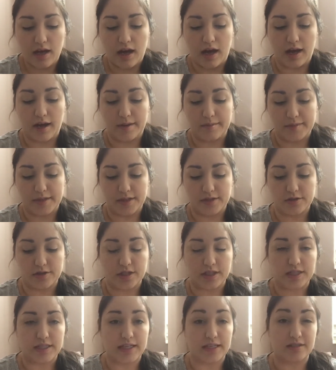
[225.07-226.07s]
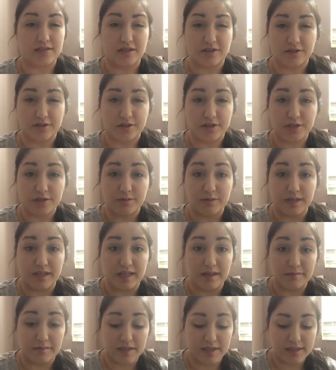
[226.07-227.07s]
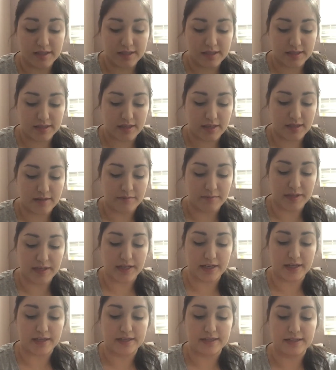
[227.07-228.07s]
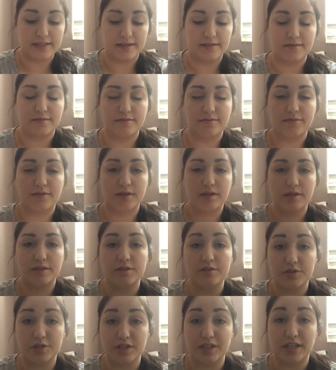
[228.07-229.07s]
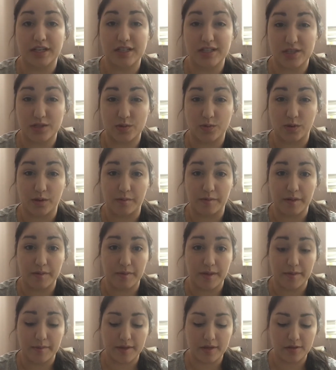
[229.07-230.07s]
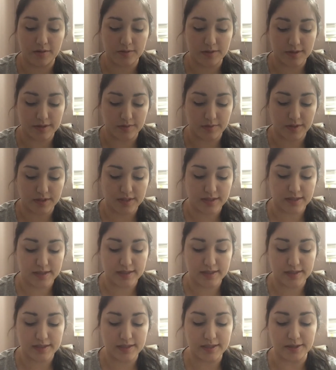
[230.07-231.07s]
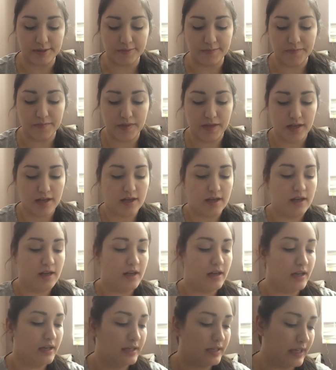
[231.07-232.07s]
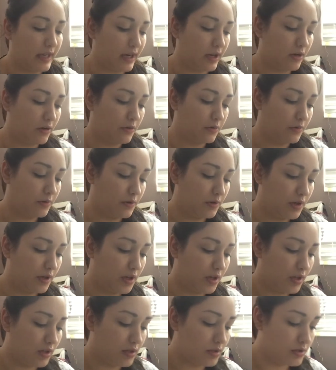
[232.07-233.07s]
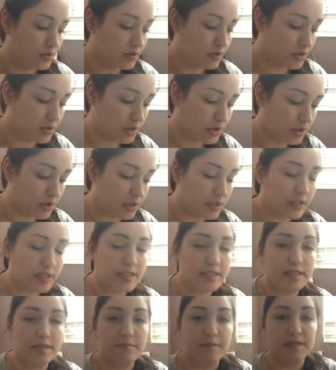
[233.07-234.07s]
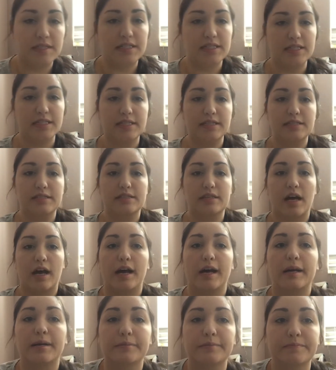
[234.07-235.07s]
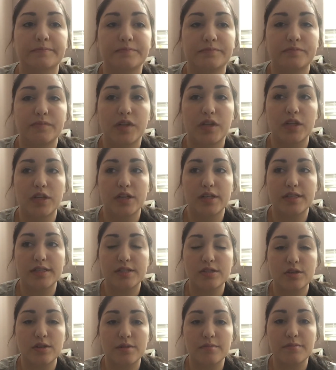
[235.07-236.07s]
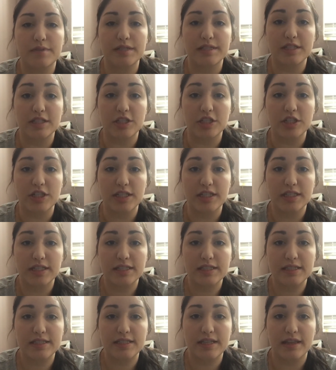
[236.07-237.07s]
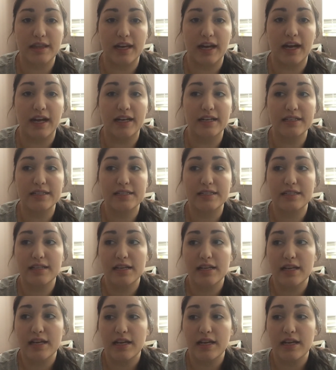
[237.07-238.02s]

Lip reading: It usually takes longer than 28 minutes because I've usually got a squirmy baby who doesn't want to sit still. Now, during CPTs, there is certain positionings that